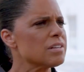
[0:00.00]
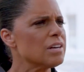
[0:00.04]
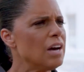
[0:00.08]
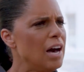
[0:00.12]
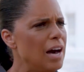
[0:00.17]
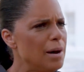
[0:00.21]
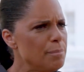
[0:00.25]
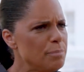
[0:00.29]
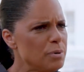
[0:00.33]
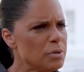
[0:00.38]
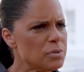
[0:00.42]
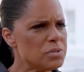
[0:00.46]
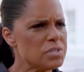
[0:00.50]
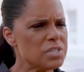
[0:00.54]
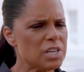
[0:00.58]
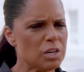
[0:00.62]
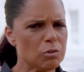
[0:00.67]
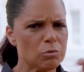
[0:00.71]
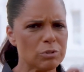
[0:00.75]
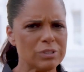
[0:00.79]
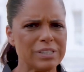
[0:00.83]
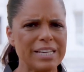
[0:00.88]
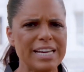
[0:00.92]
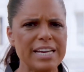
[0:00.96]
composting
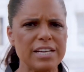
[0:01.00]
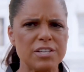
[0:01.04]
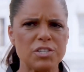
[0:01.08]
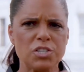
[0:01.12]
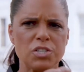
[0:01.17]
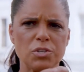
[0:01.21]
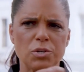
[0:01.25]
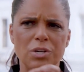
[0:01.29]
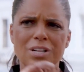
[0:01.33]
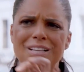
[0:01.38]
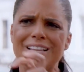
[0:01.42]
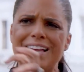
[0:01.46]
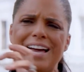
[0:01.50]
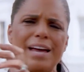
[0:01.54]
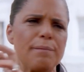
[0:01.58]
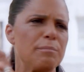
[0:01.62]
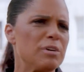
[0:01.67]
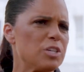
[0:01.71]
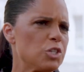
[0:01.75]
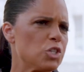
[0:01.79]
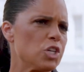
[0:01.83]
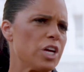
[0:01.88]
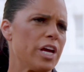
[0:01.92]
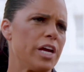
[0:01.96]
relate to
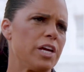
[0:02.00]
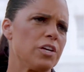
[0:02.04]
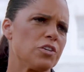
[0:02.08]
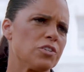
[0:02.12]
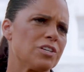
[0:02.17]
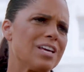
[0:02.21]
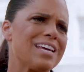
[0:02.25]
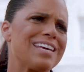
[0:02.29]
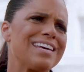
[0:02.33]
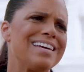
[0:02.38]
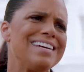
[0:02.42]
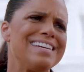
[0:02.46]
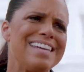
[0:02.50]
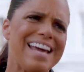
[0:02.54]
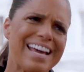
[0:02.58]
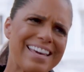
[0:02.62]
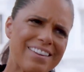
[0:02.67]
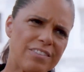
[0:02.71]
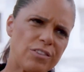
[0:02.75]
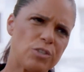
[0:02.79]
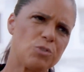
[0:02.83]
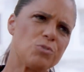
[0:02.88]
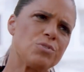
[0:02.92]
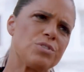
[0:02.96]
climate change? Like, connect
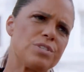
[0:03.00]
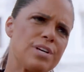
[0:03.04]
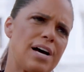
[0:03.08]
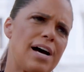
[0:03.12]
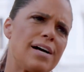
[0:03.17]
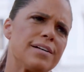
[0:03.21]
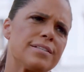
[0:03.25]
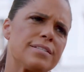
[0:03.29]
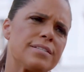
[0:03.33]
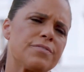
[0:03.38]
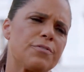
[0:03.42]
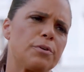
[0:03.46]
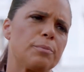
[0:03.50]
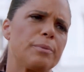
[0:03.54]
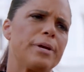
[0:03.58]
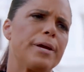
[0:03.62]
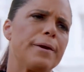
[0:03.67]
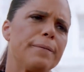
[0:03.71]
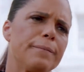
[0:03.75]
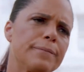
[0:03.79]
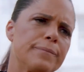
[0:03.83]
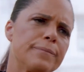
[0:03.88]
those dots for me.